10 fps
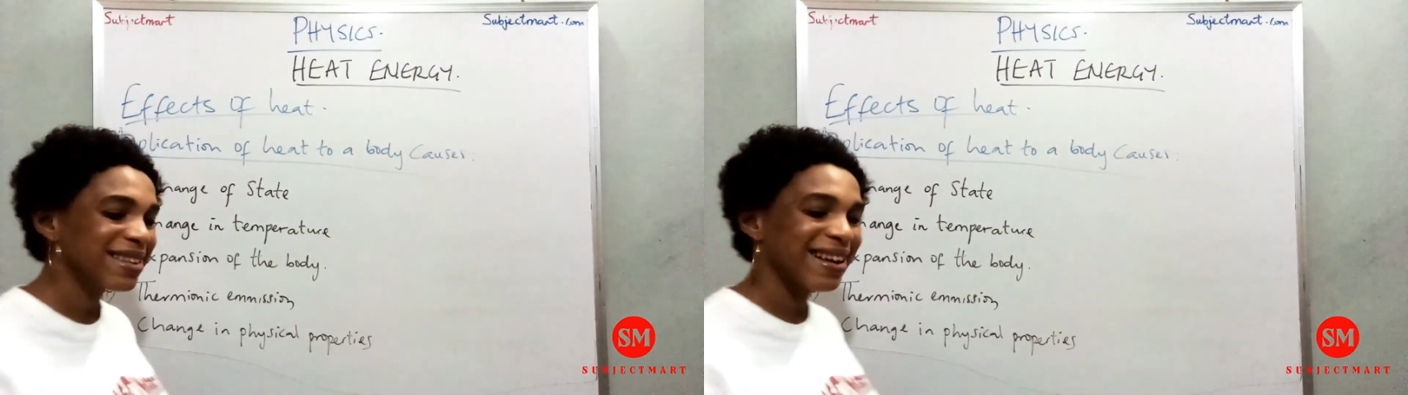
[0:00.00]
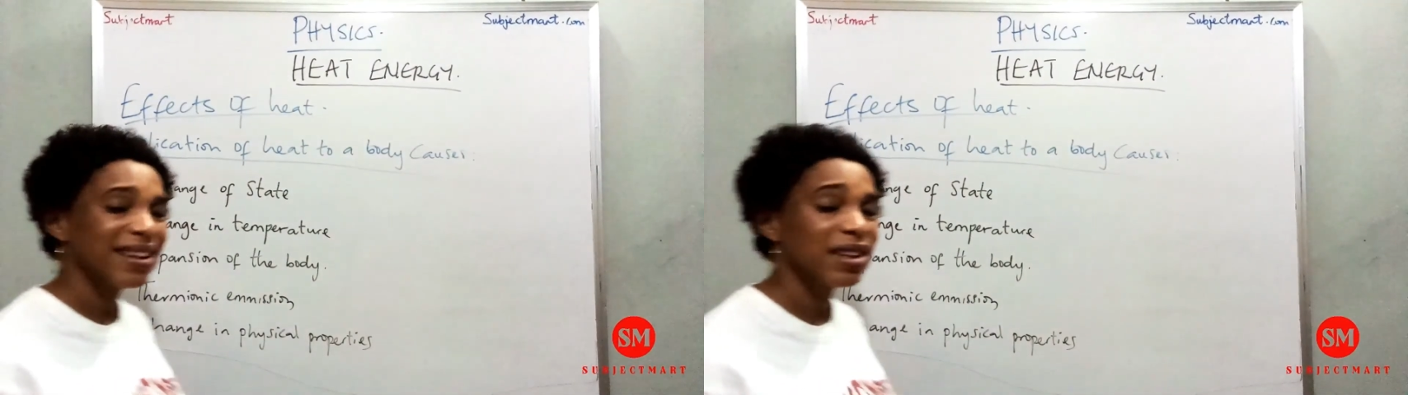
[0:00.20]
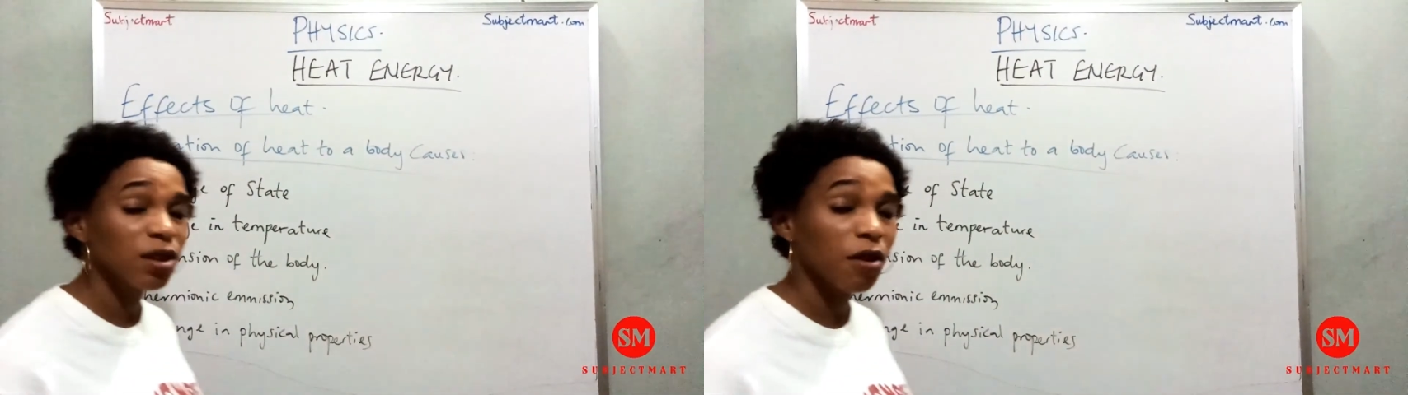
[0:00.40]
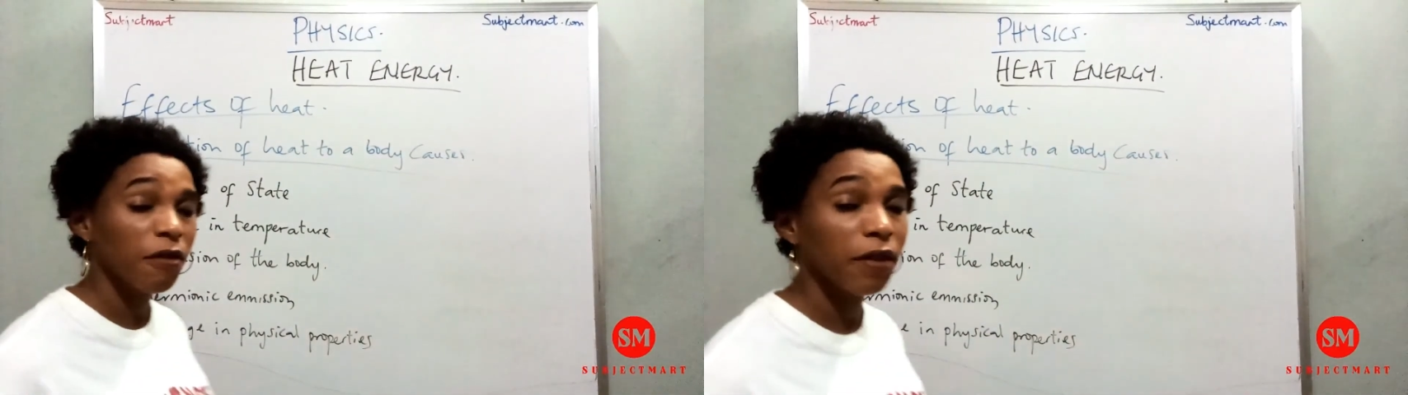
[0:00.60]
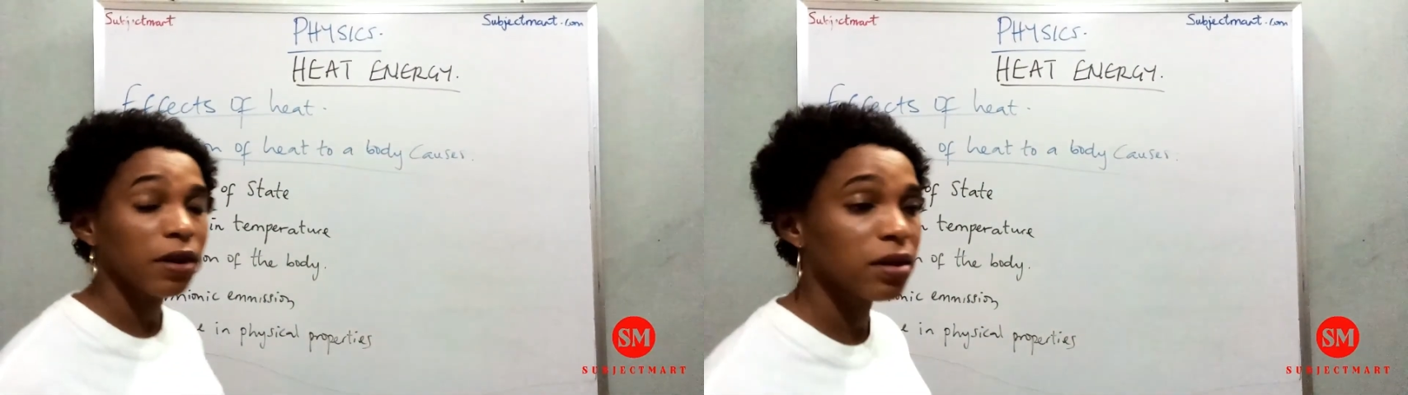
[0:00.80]
a metallic
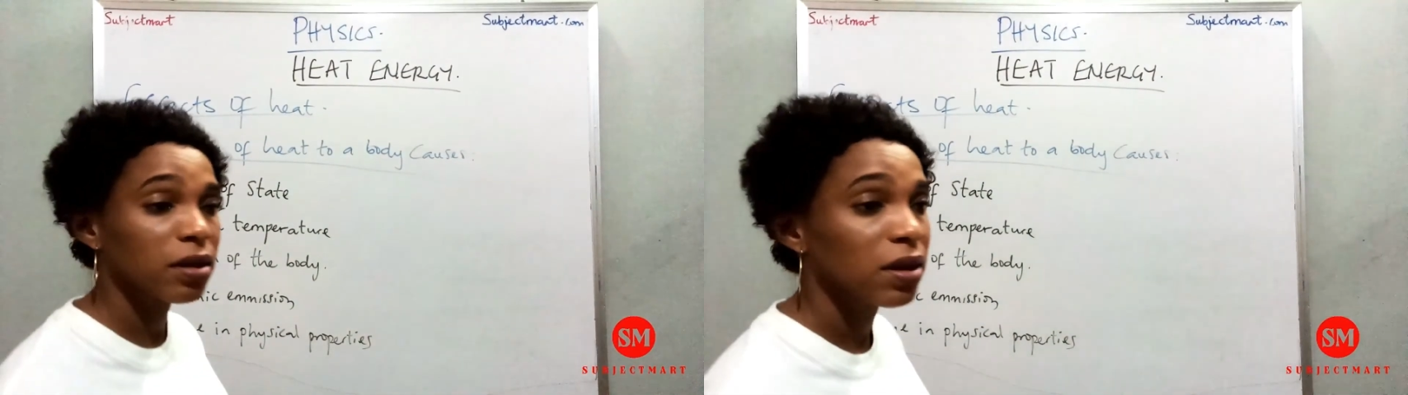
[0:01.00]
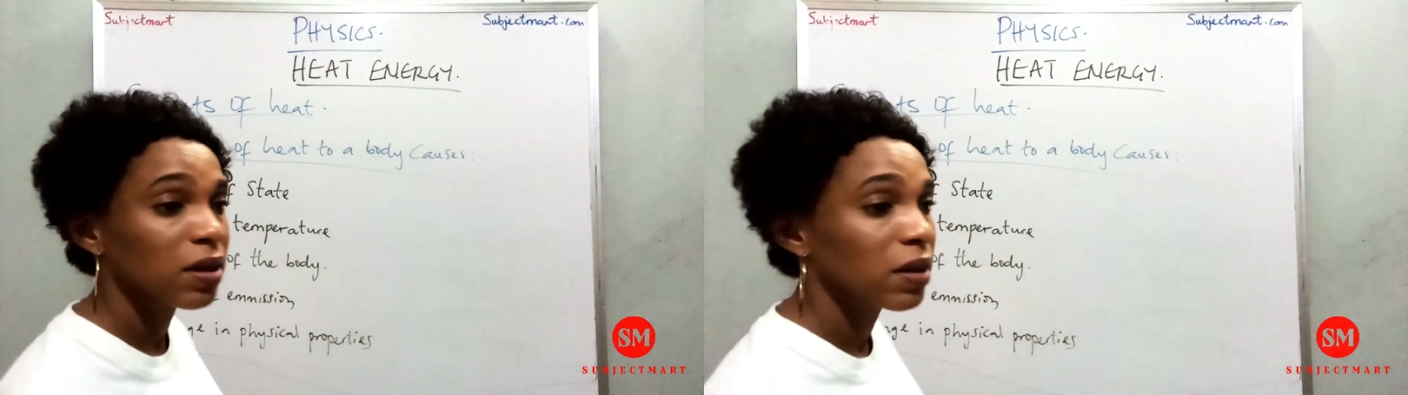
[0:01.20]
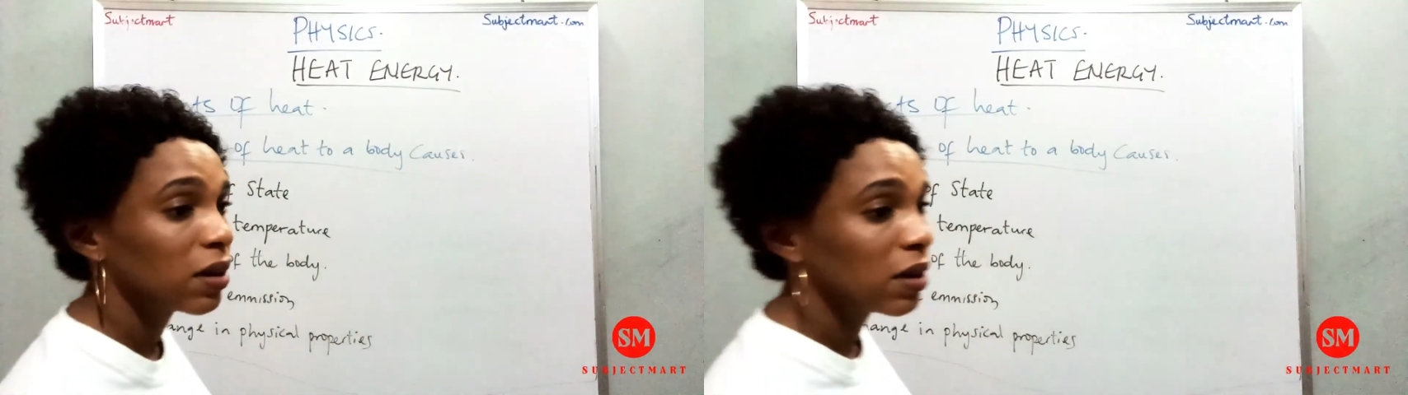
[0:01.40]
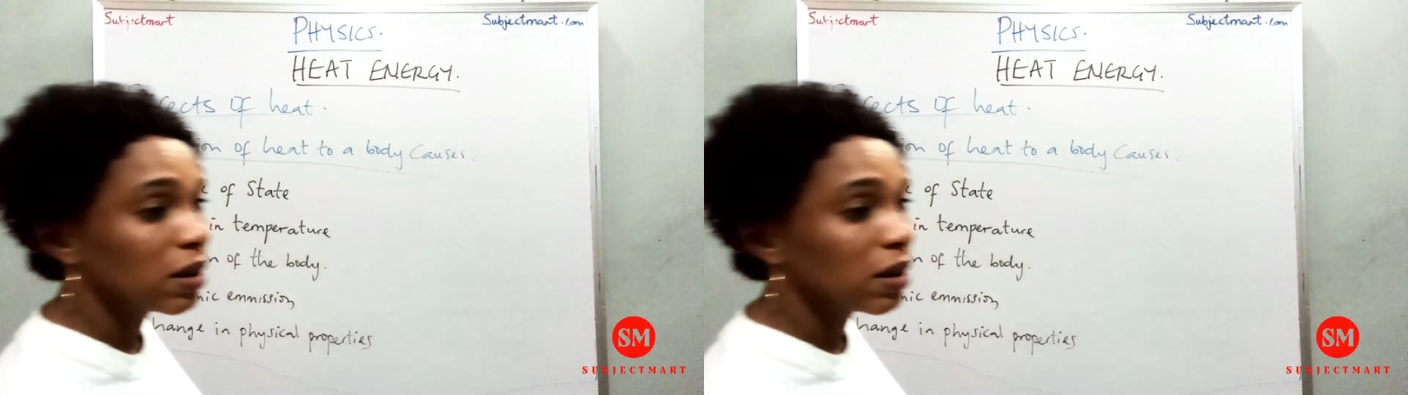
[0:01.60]
surface